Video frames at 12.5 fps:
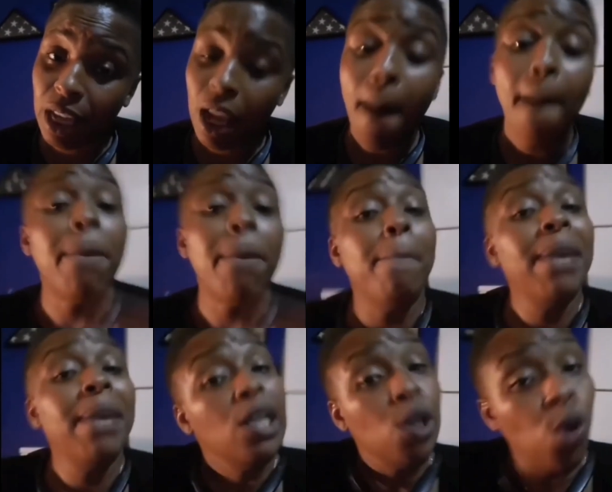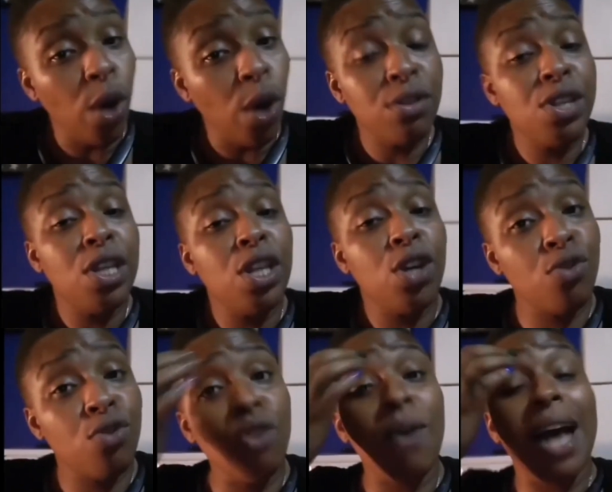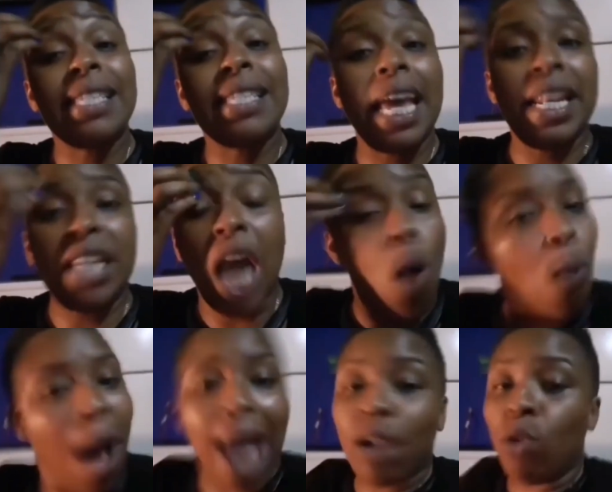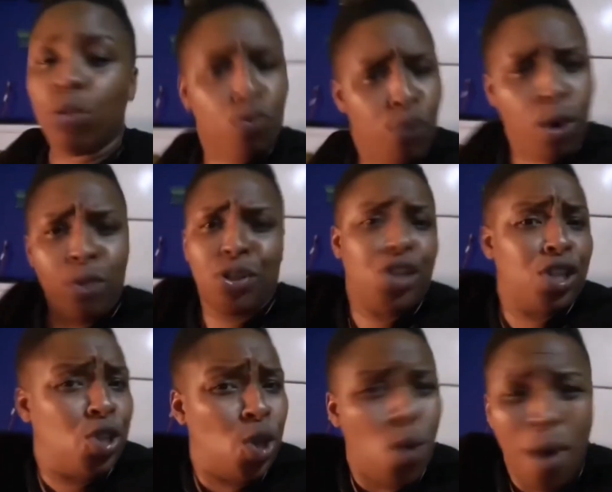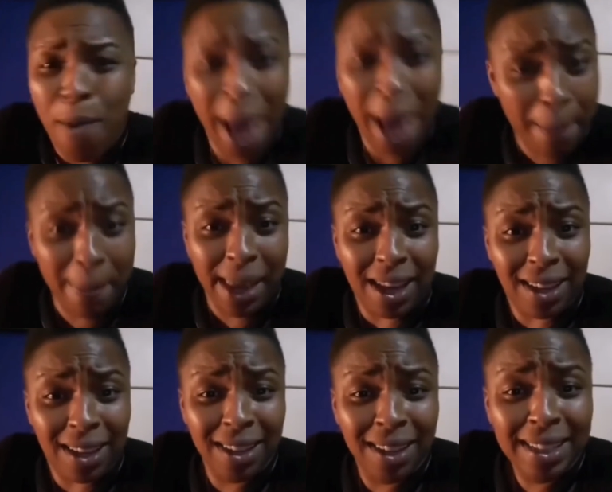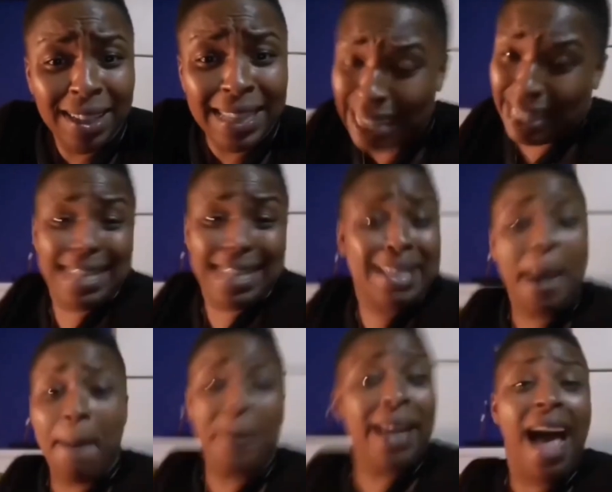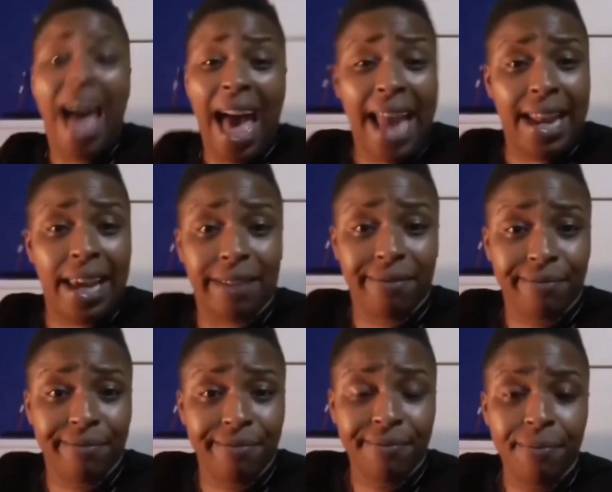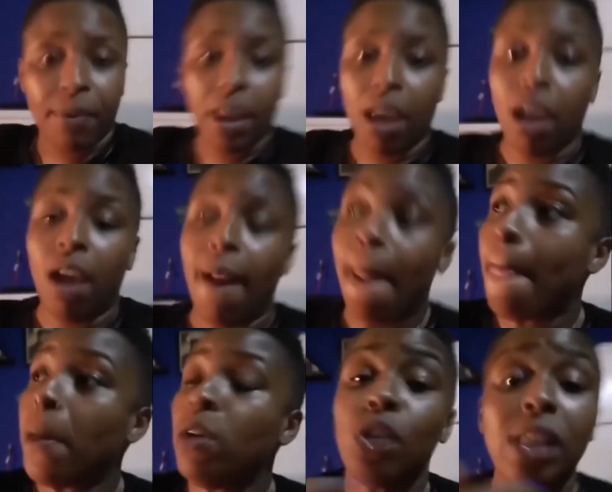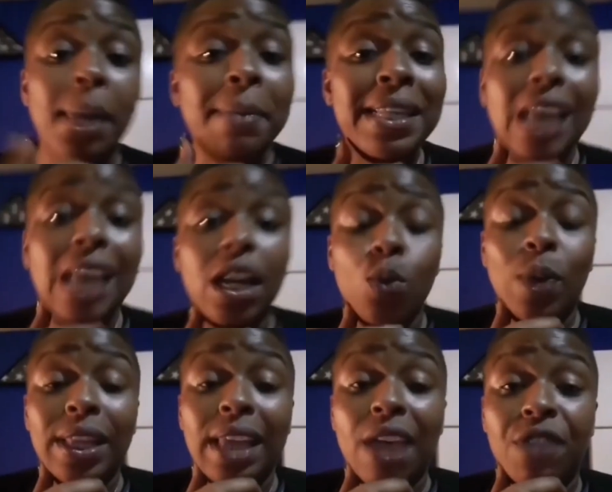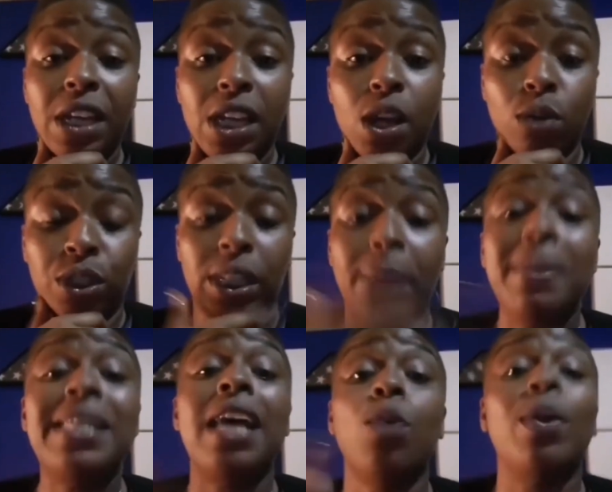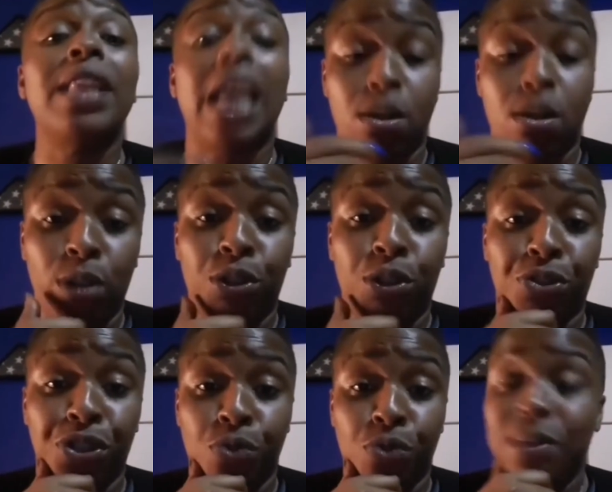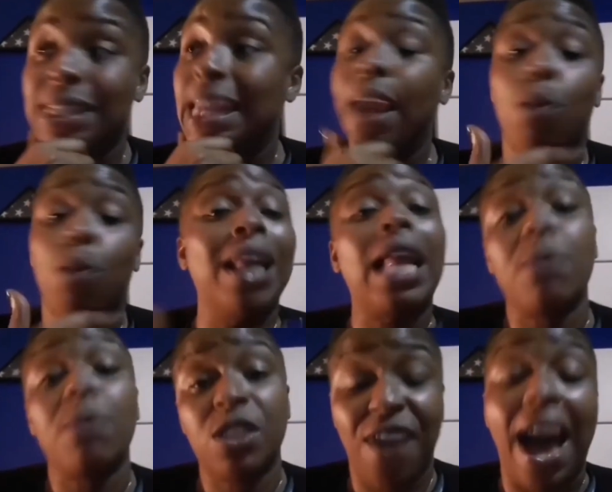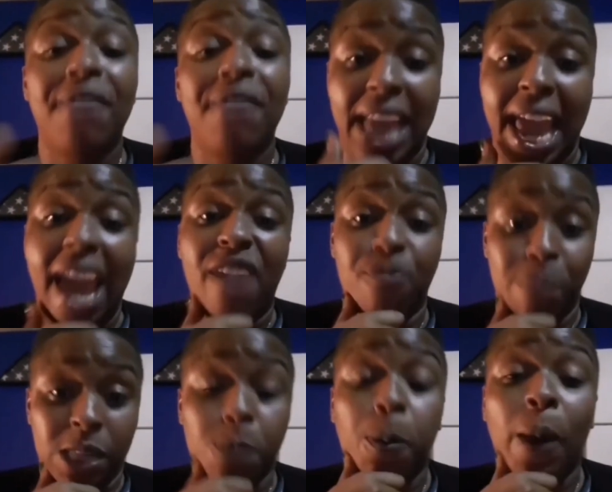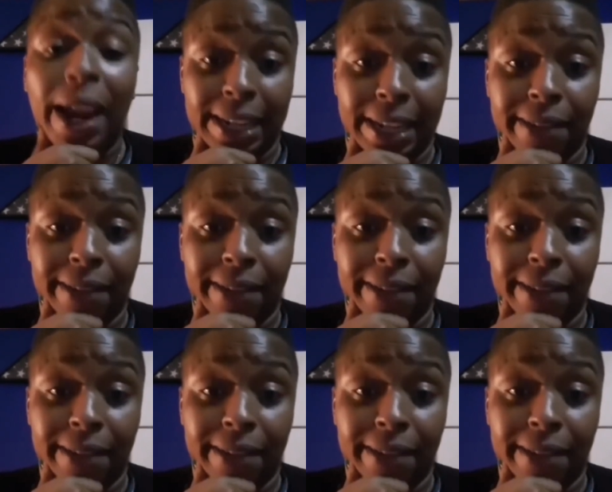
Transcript: But being loyal to the crew, I said, no, why don't the Roots just do it with me? Let's just keep it 100. So let me tell you what that commercial shoot was like while I was 5.5 months pregnant